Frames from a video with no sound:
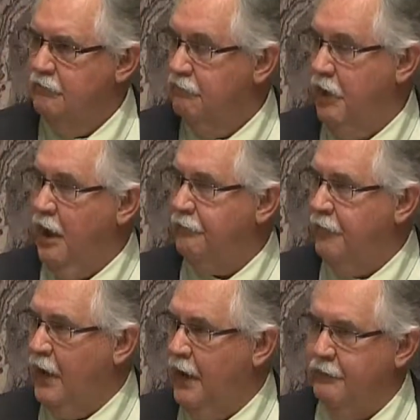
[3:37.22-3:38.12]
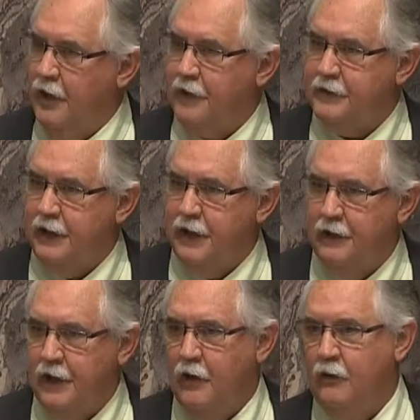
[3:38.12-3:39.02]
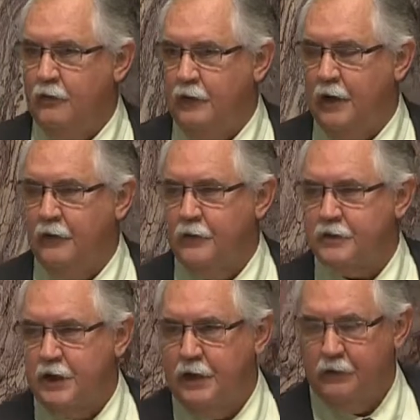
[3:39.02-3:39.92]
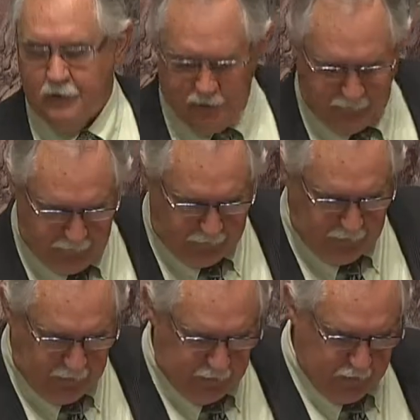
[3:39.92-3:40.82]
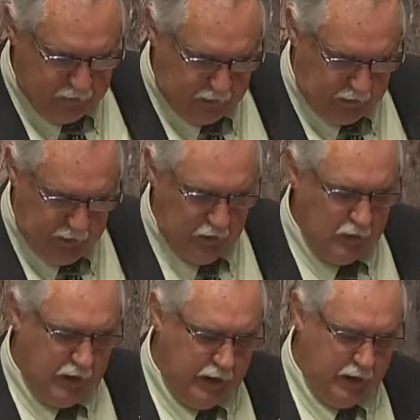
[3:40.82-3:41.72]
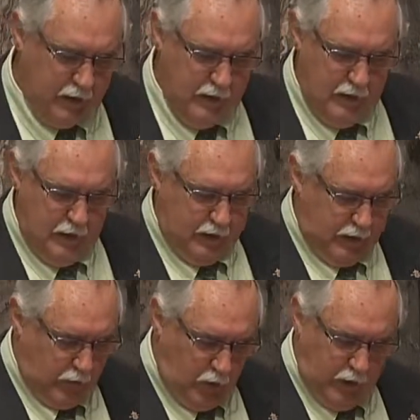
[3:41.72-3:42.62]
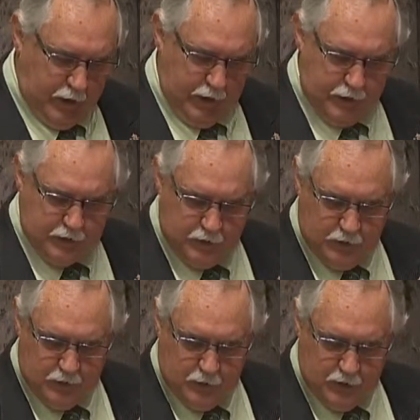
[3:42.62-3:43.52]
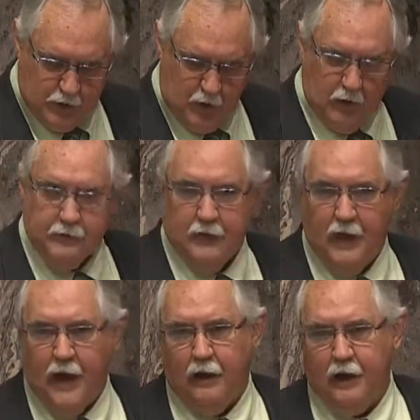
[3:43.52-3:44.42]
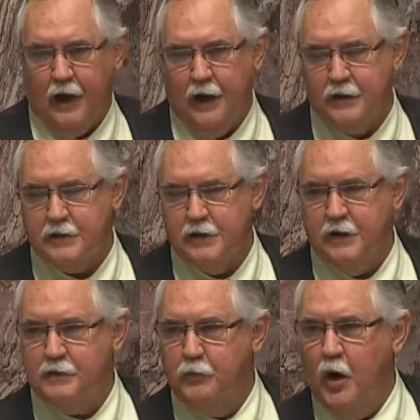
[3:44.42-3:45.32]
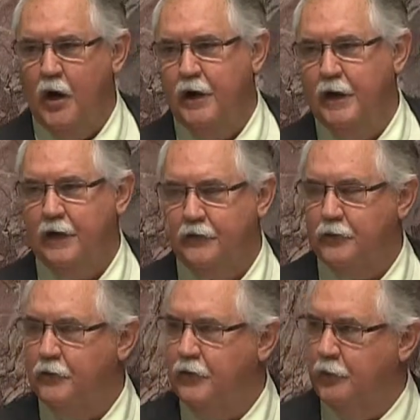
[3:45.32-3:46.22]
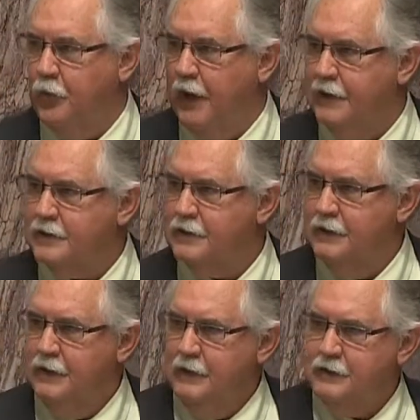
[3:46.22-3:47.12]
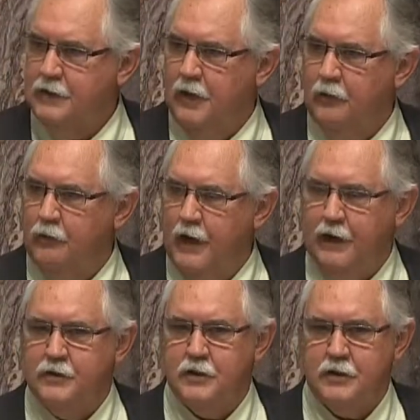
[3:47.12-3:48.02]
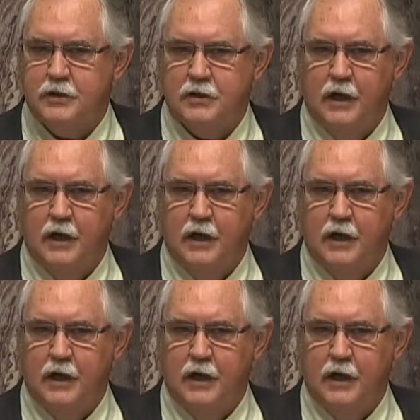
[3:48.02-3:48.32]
Not 5, not 10, now they're saying 15 years. Clearly, he wanted issues resolved, and that I see as bargaining through the press. It's an outrageous